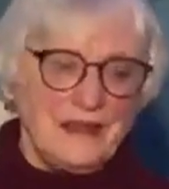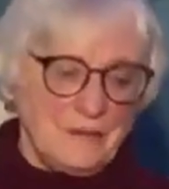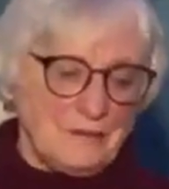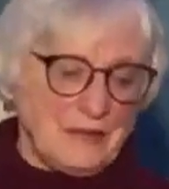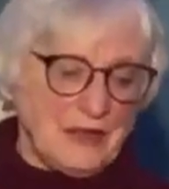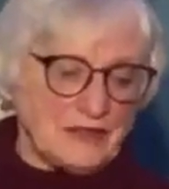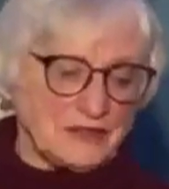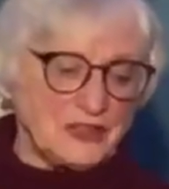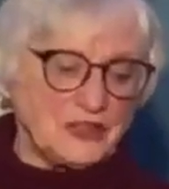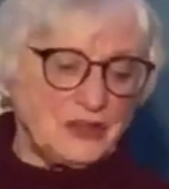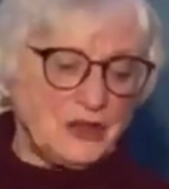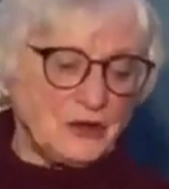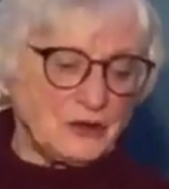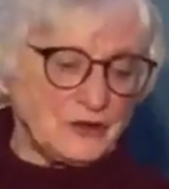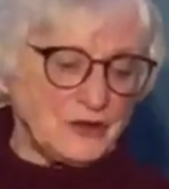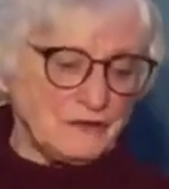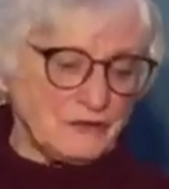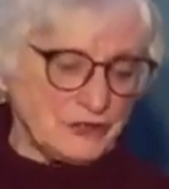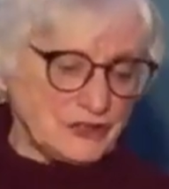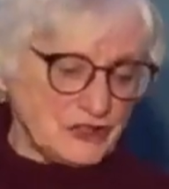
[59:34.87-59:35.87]
but you know,
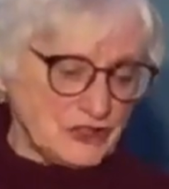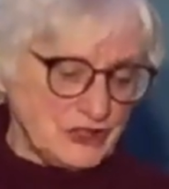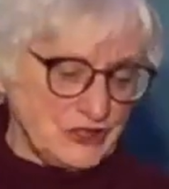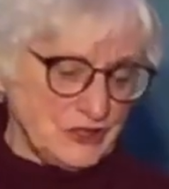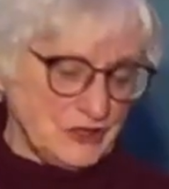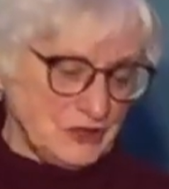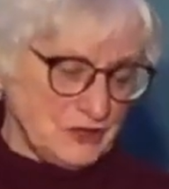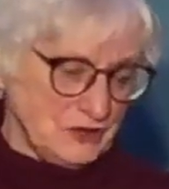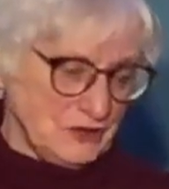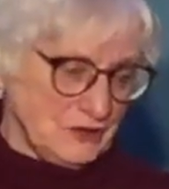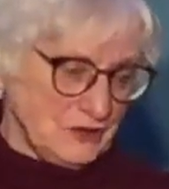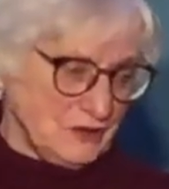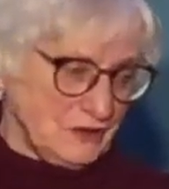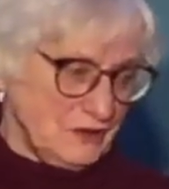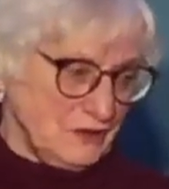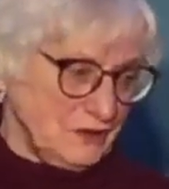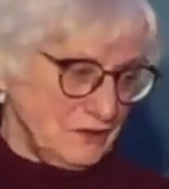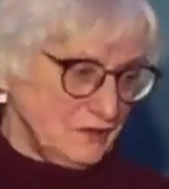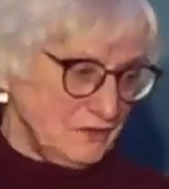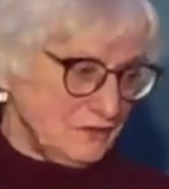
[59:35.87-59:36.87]
the Virginian,
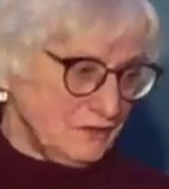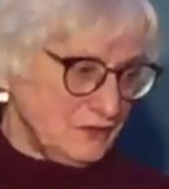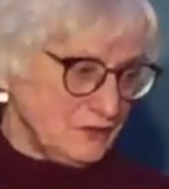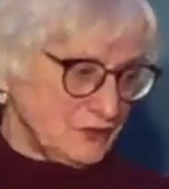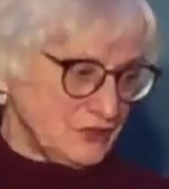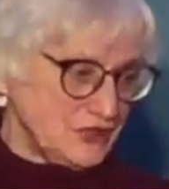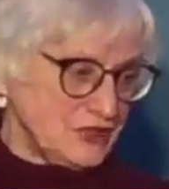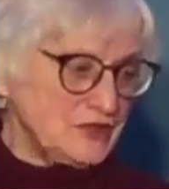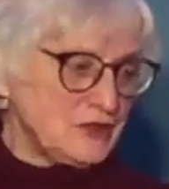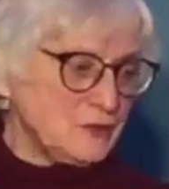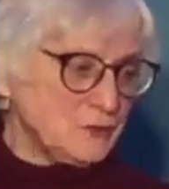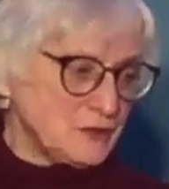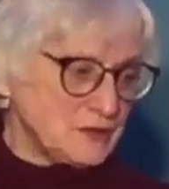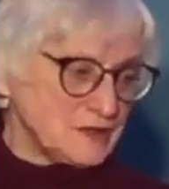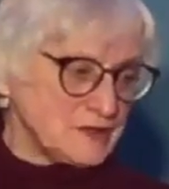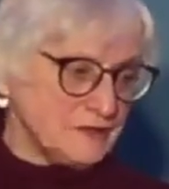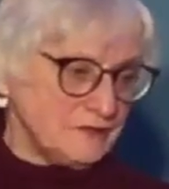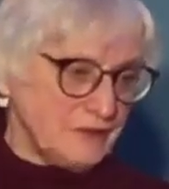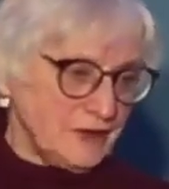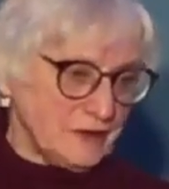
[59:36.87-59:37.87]
Virginia
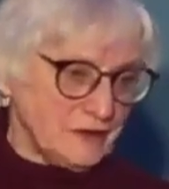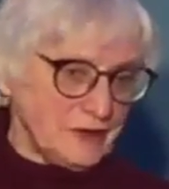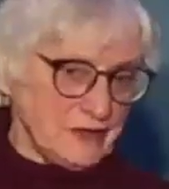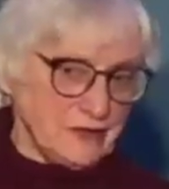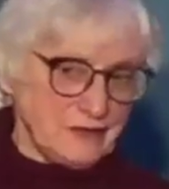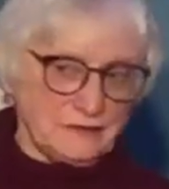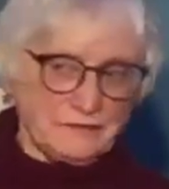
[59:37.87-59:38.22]
was a very